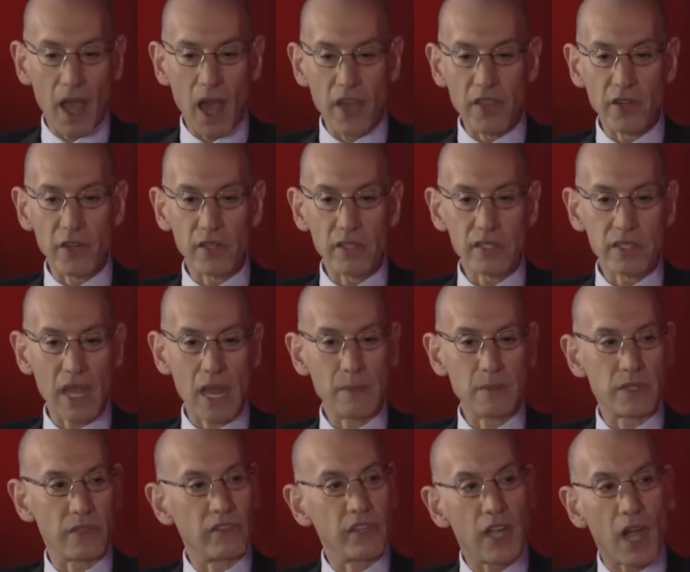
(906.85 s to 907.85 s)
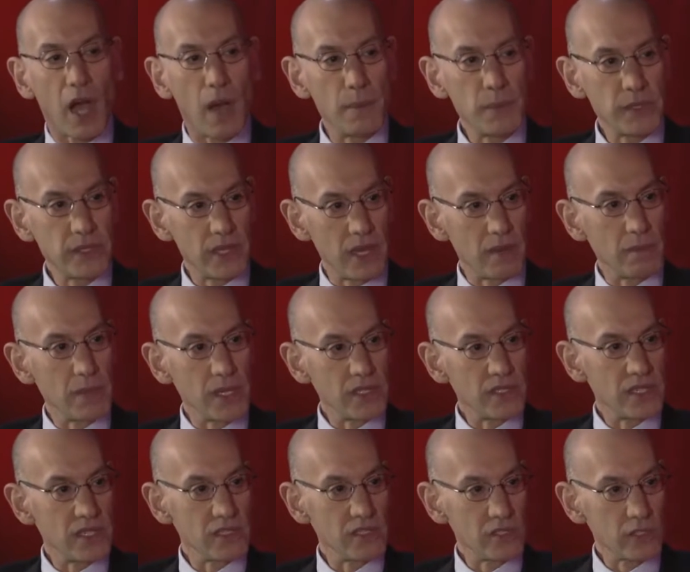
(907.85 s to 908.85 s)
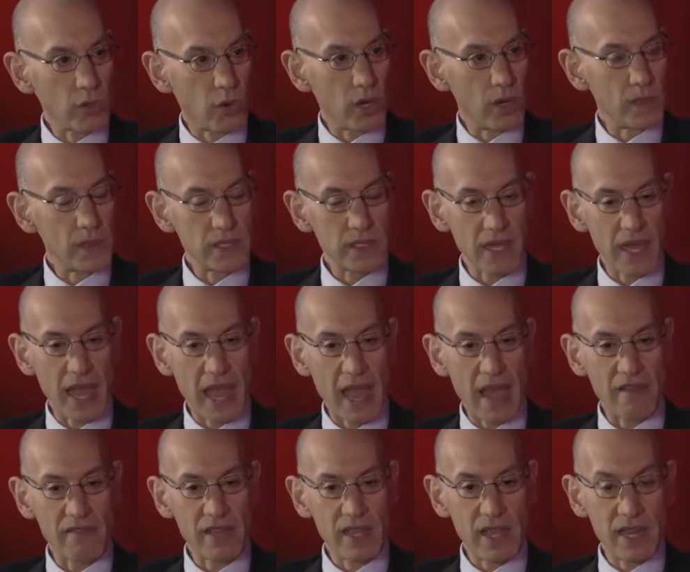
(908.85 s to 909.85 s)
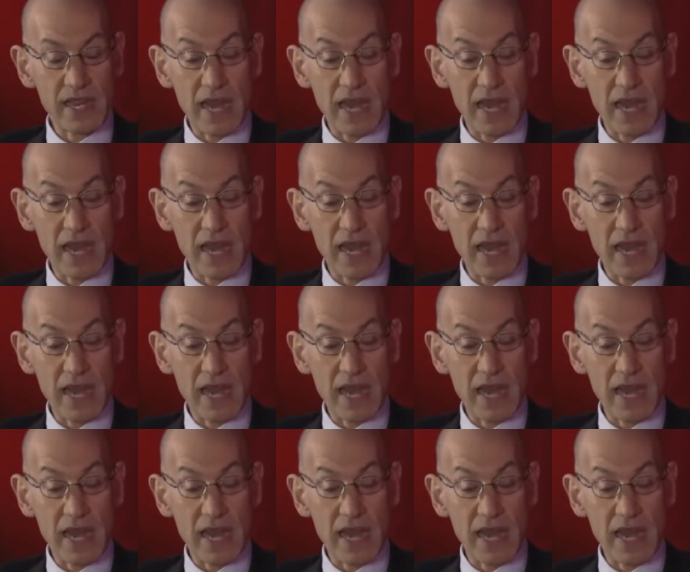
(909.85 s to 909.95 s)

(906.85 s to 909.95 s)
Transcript: other types of cups and midseason tournaments they have.